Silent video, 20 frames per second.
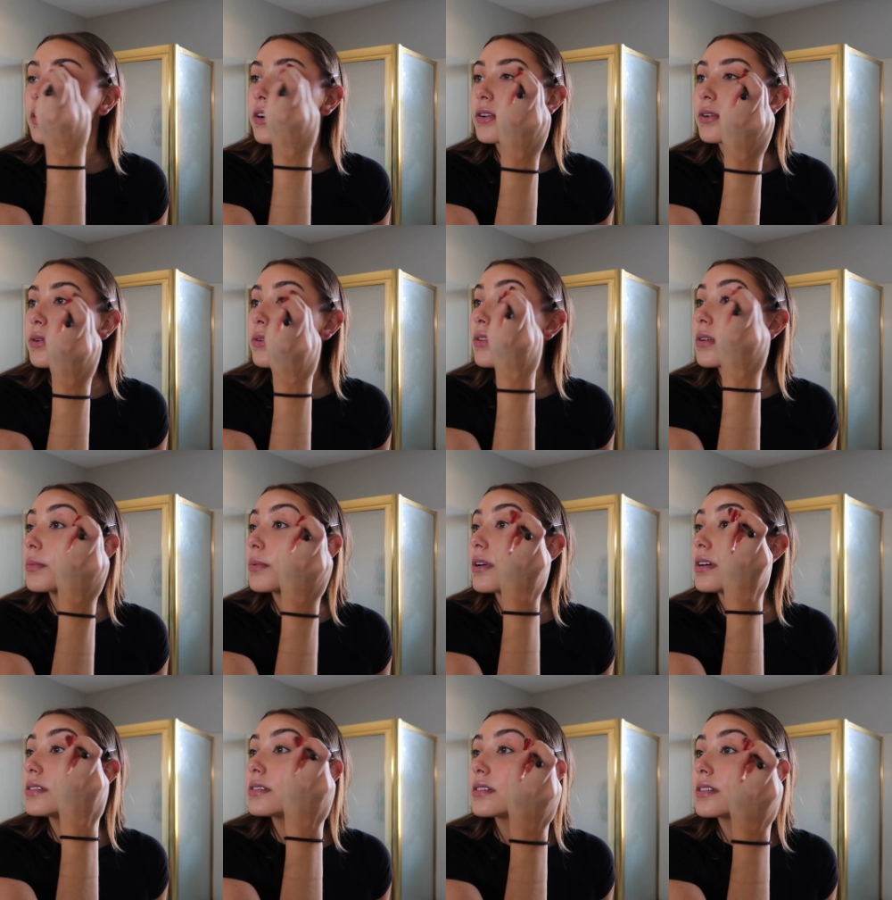her Hoola
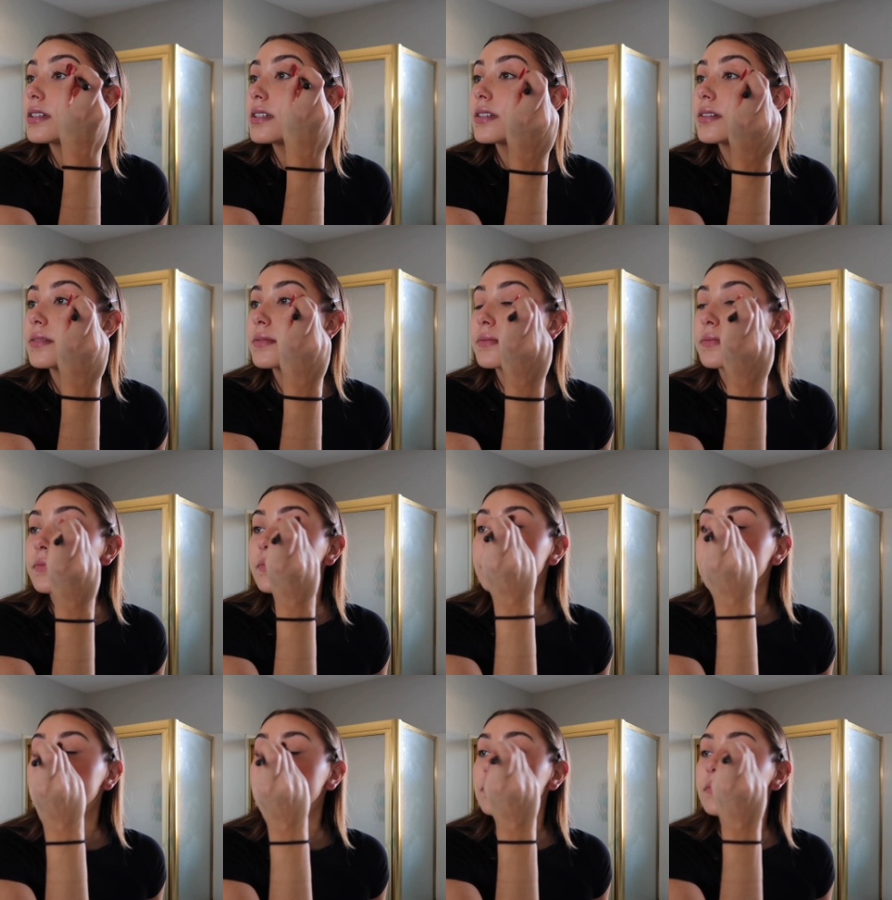bronzer.
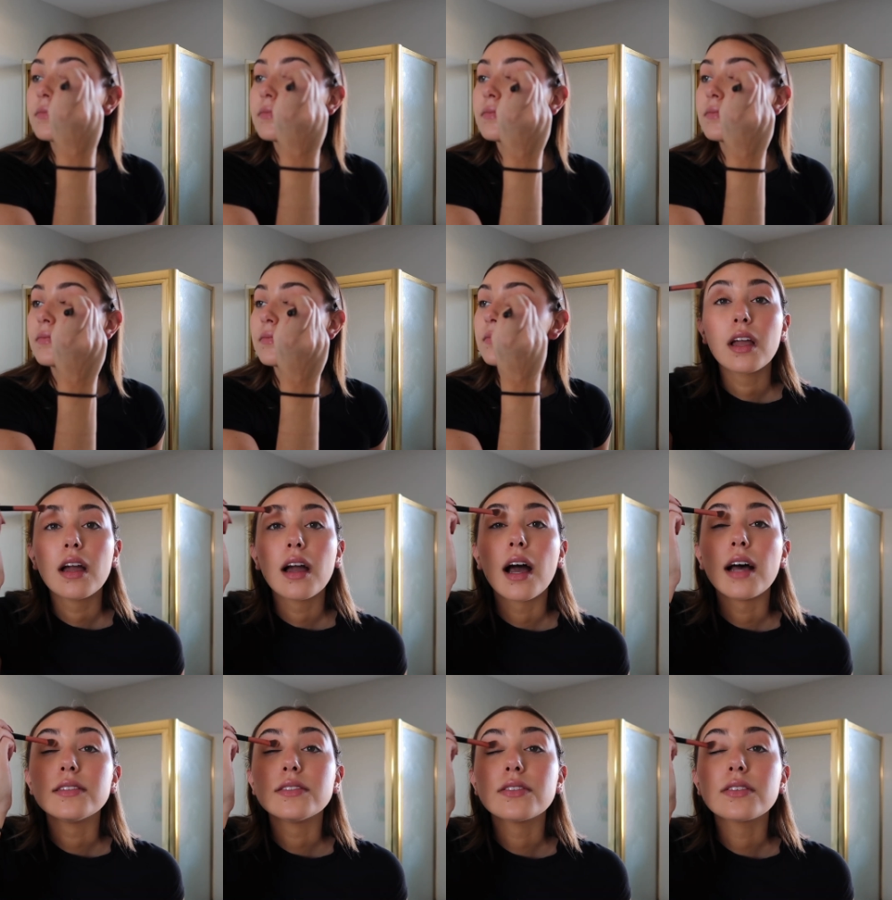
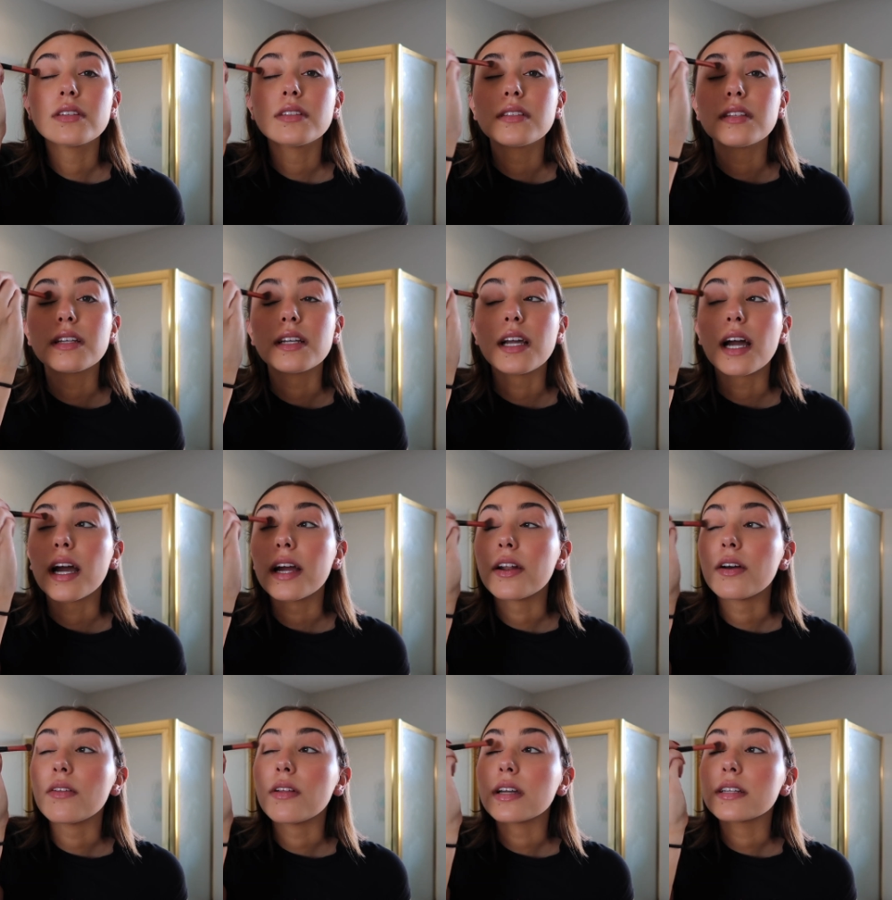As you can see,
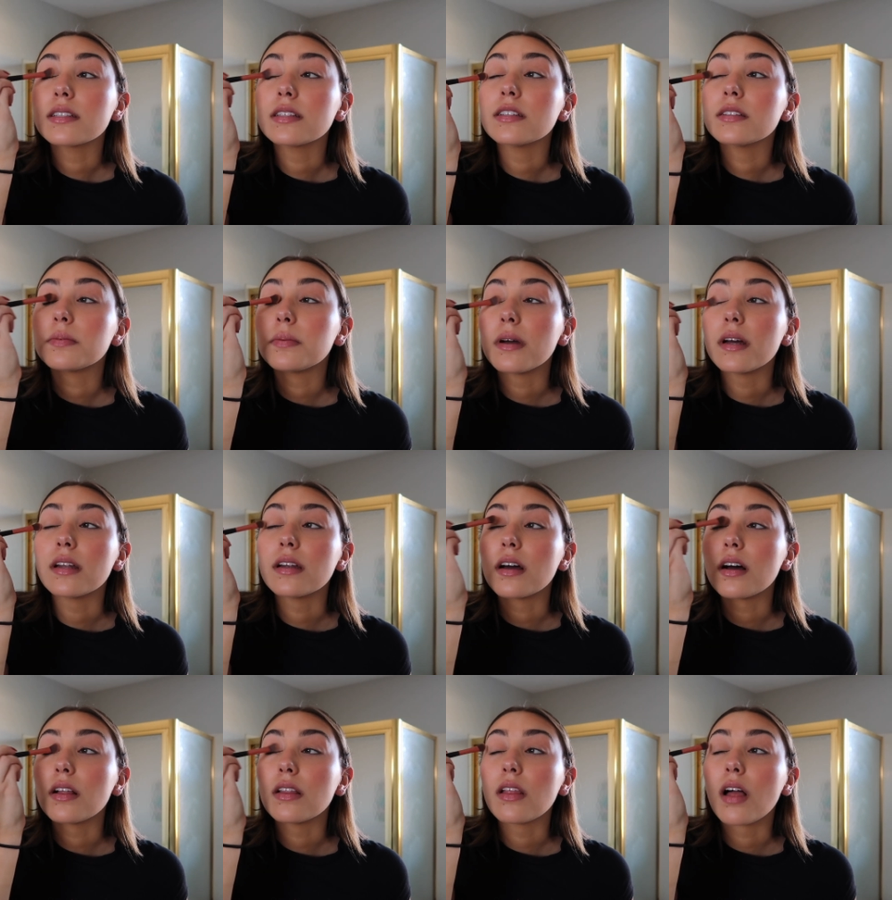I don't like to
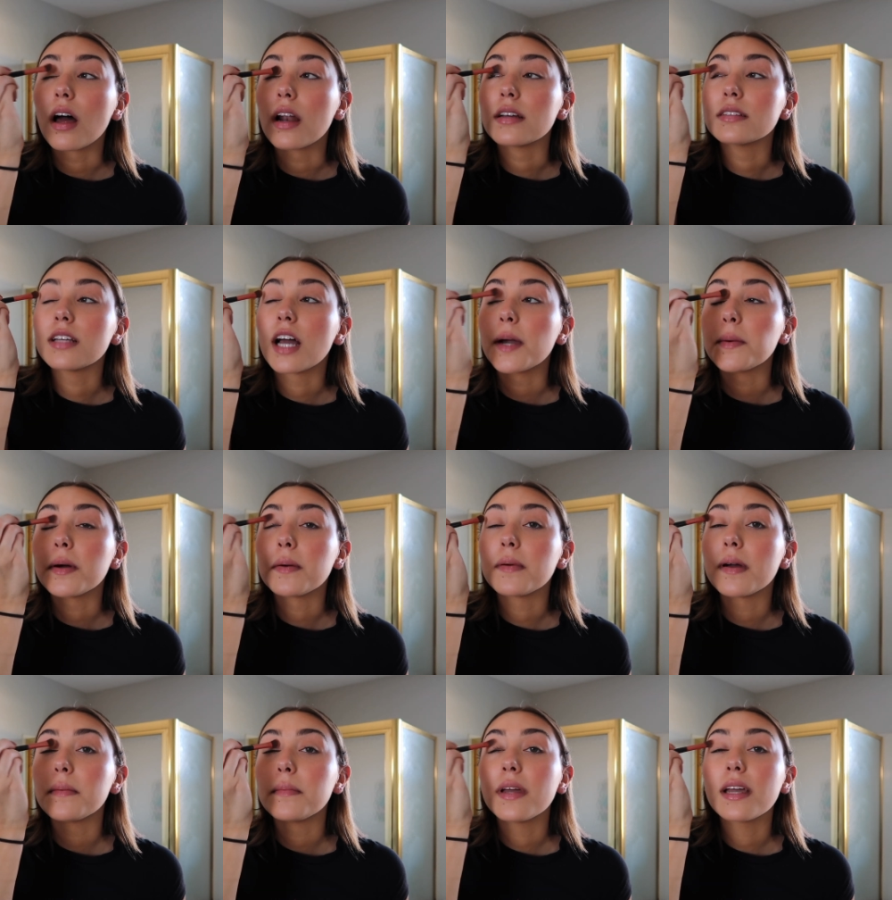spend a lot of time
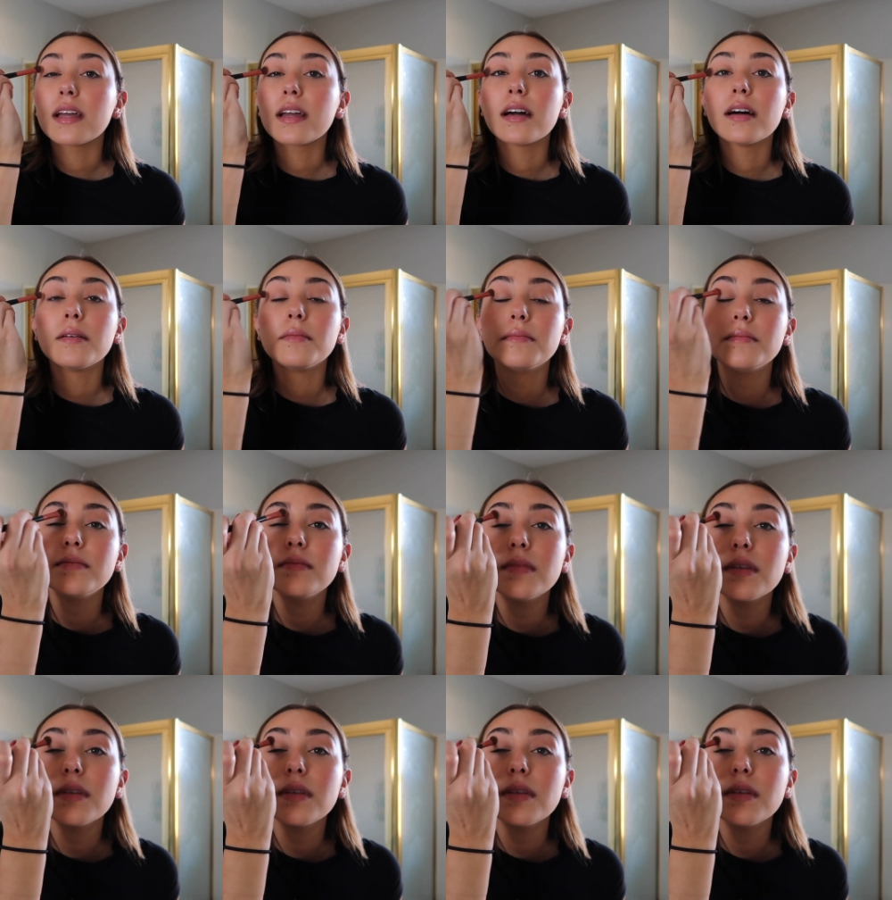on my makeup,